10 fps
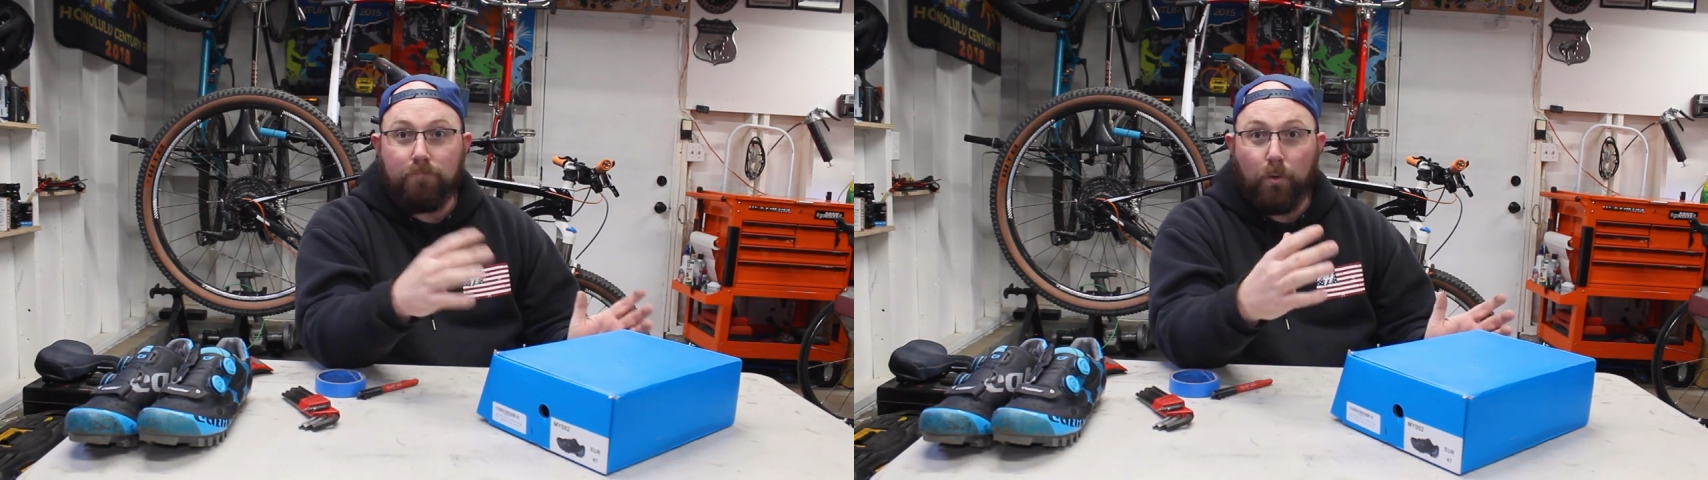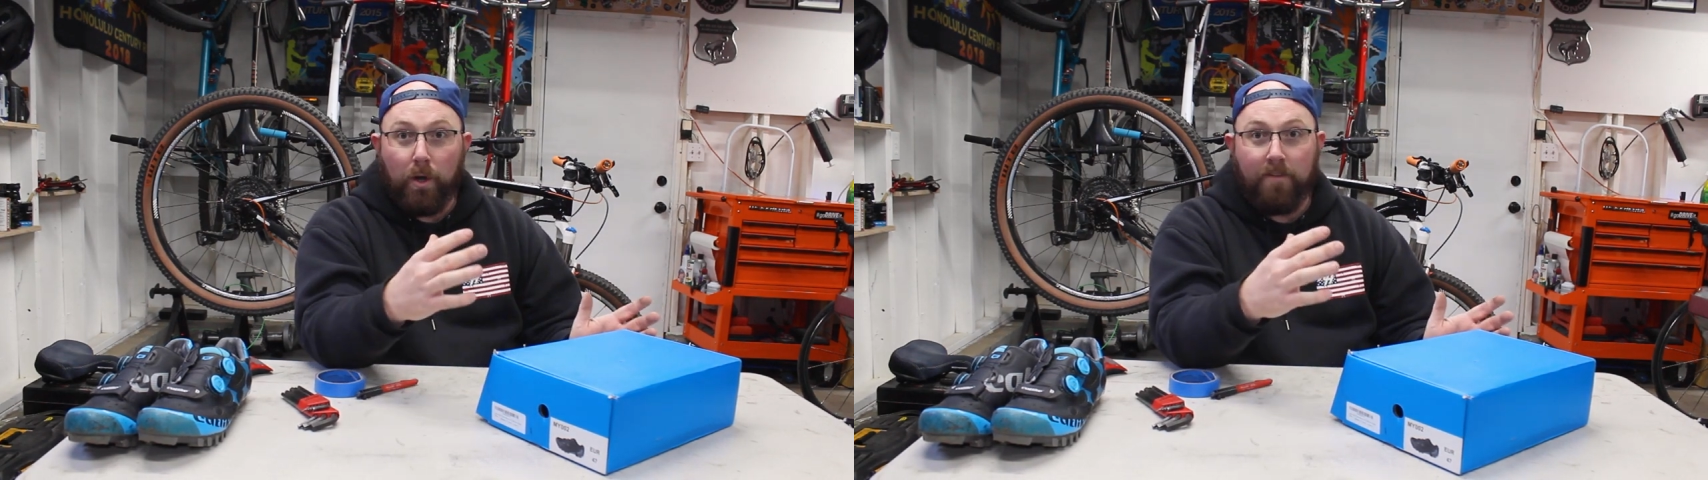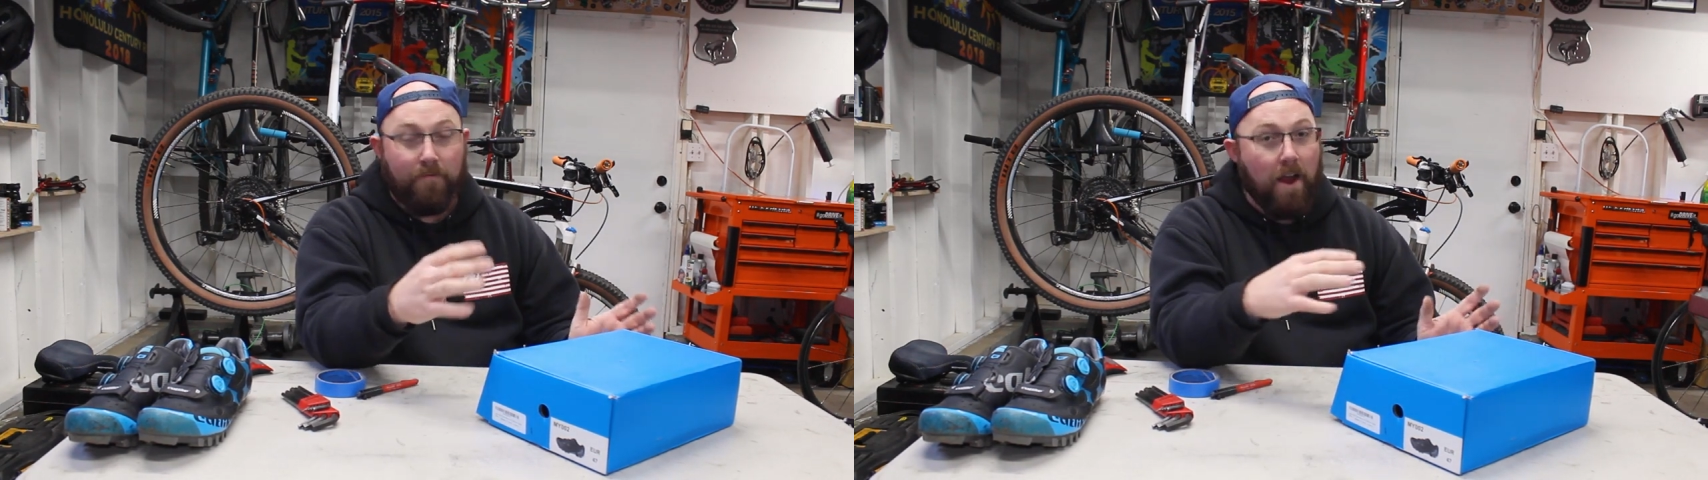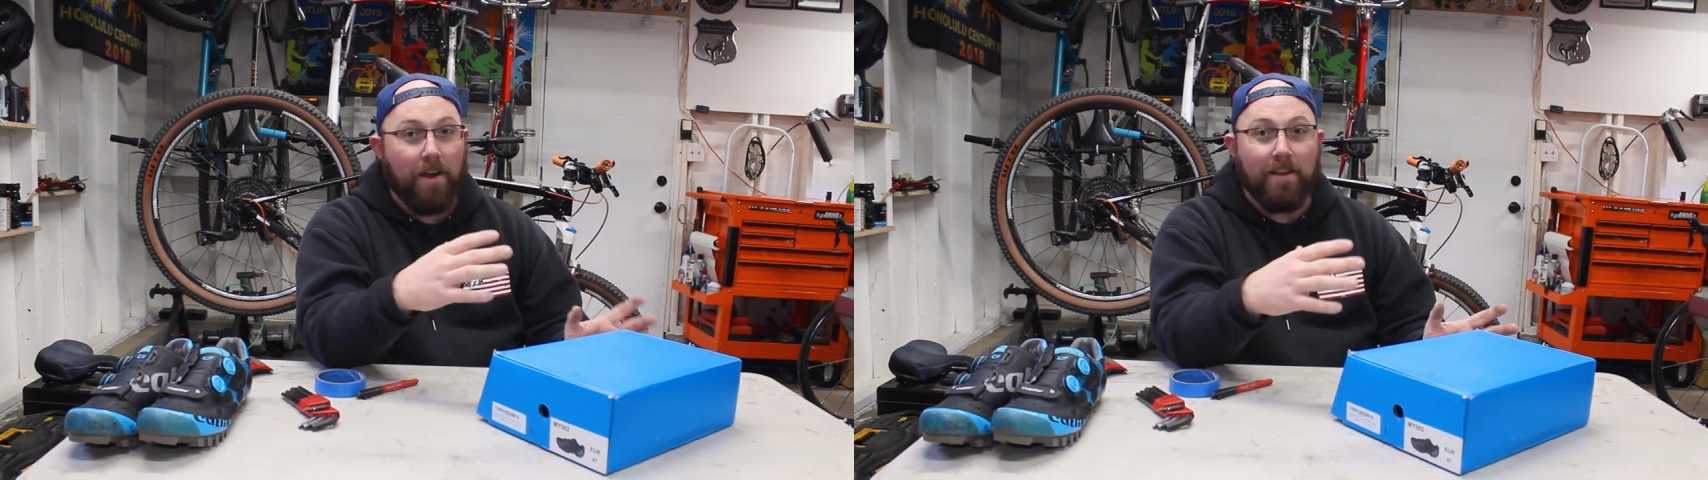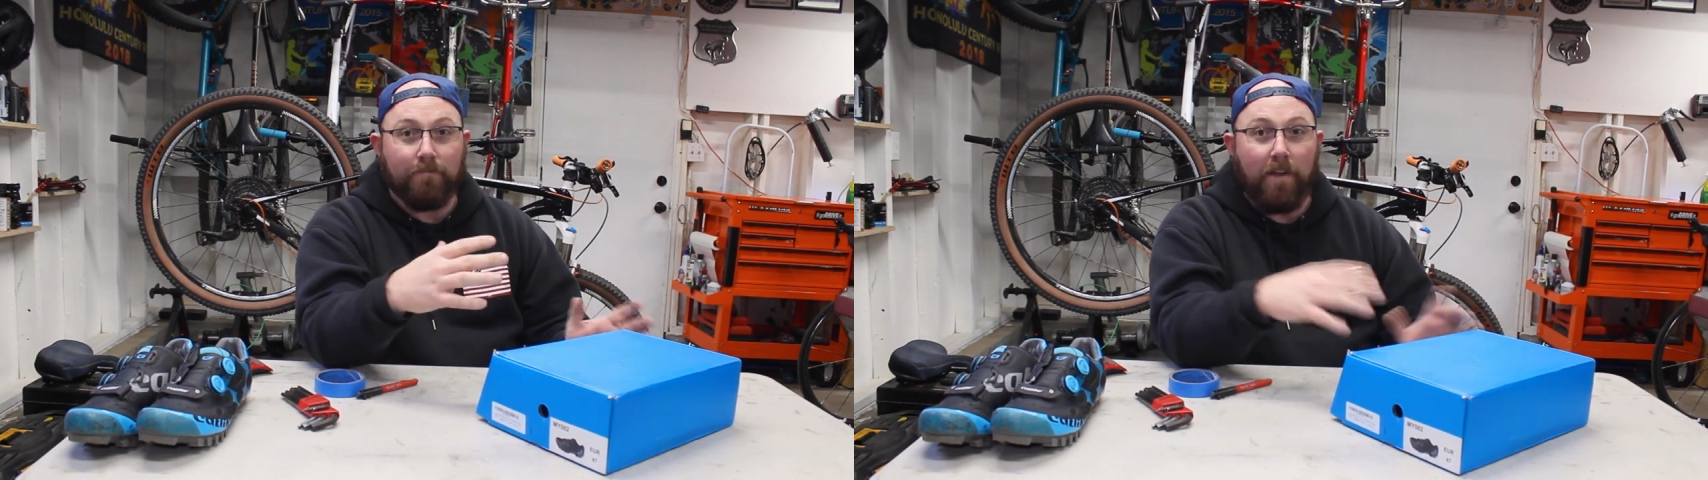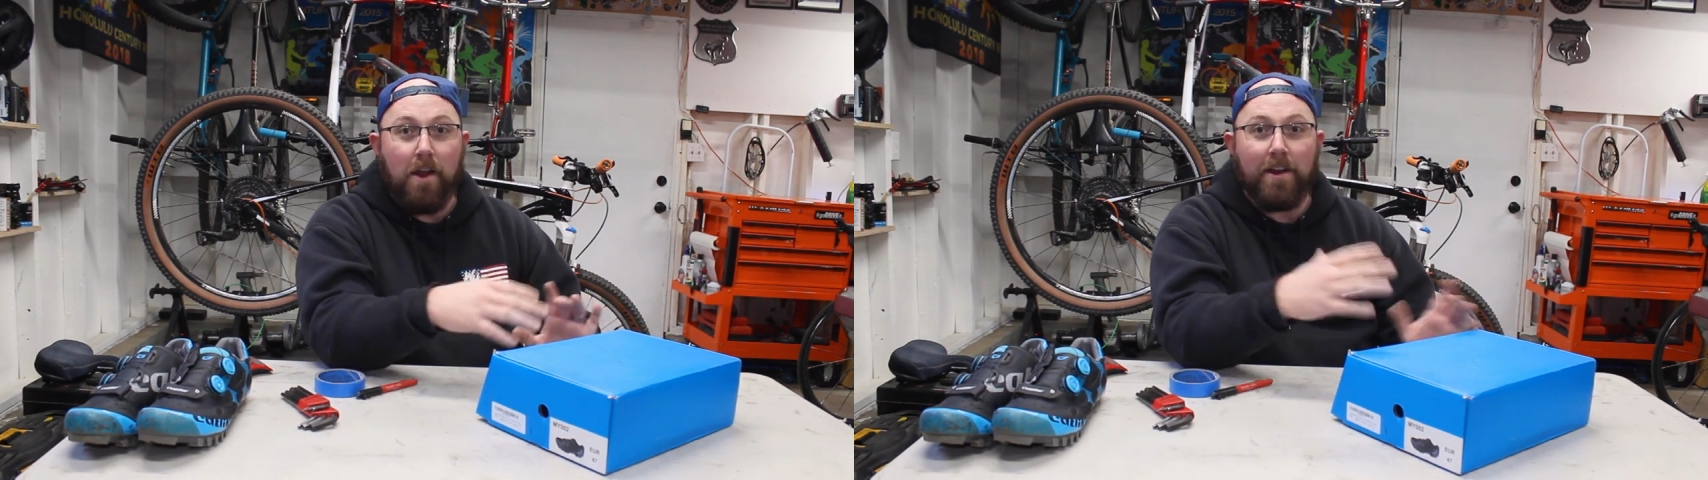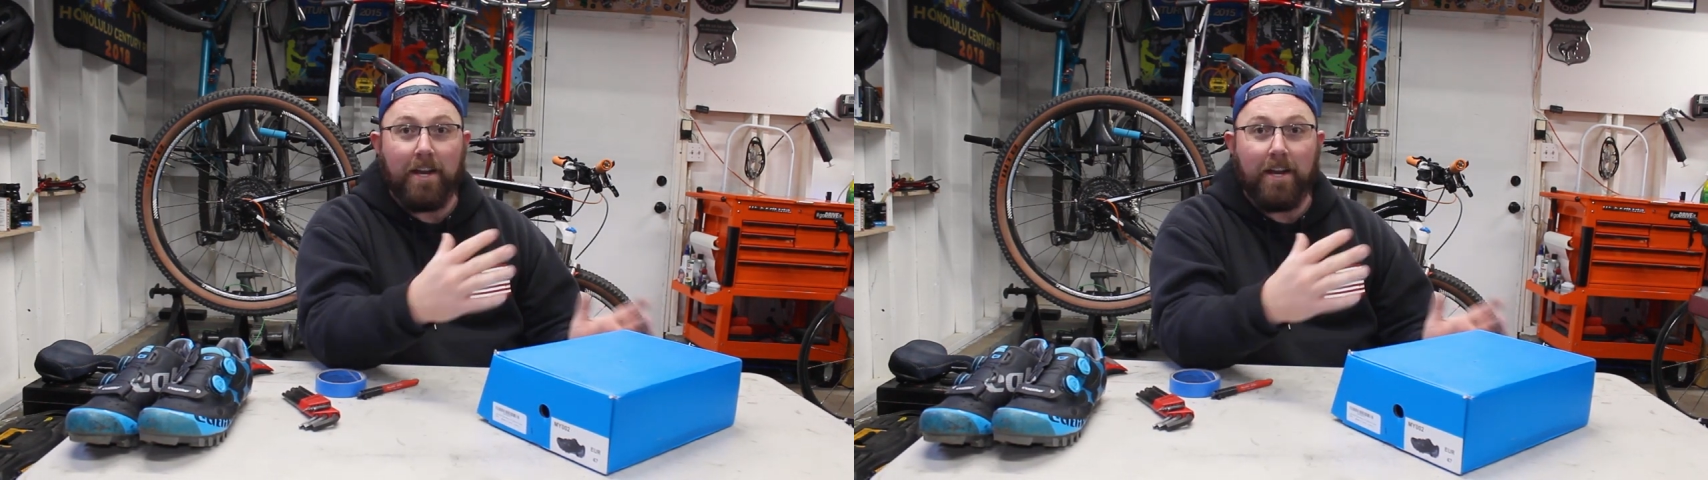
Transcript: Pretty, very, very